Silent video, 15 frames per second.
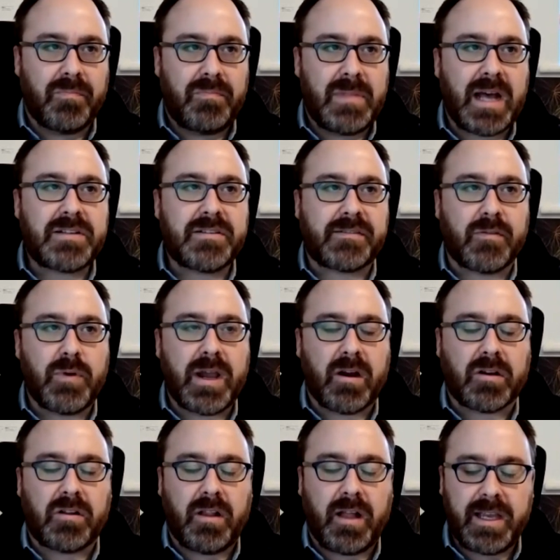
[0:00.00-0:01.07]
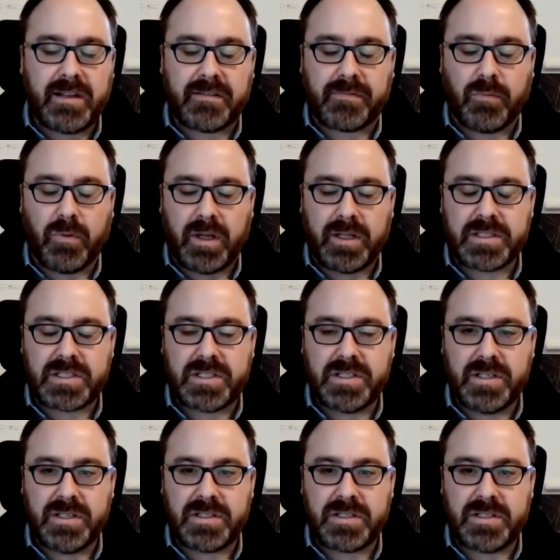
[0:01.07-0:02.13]
not just the way our clients want
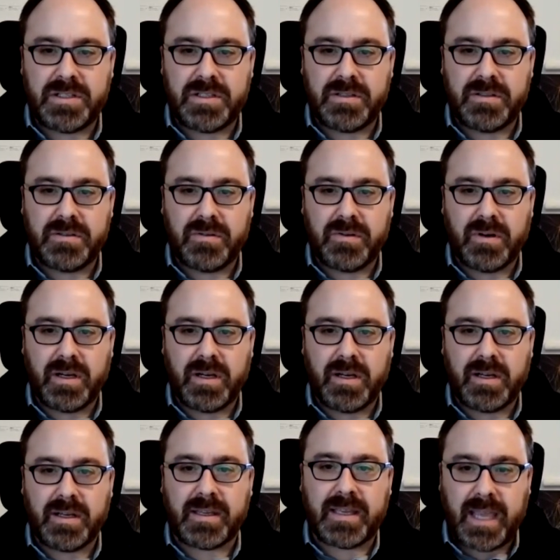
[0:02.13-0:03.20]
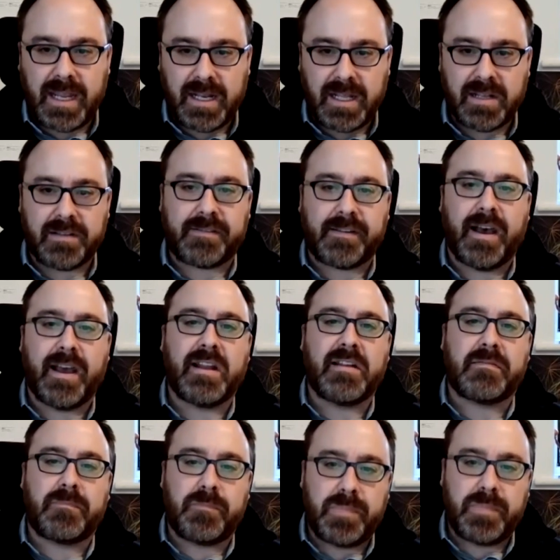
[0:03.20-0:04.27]
to gain
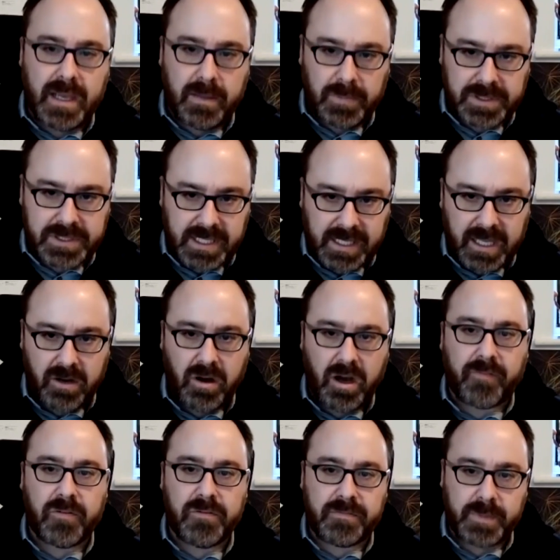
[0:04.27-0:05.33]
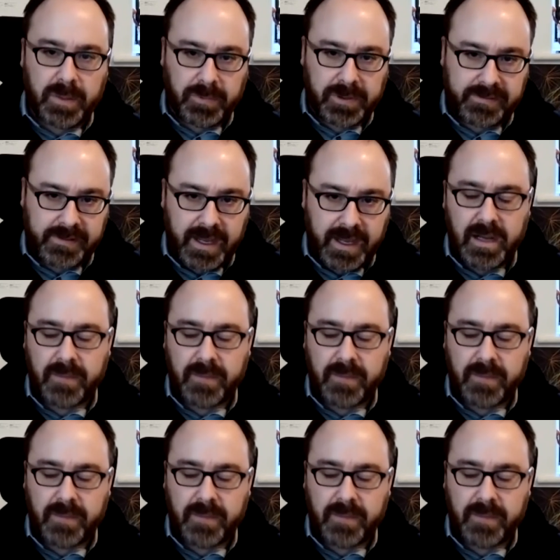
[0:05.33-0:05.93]
insights, be able to get offers, be able to sign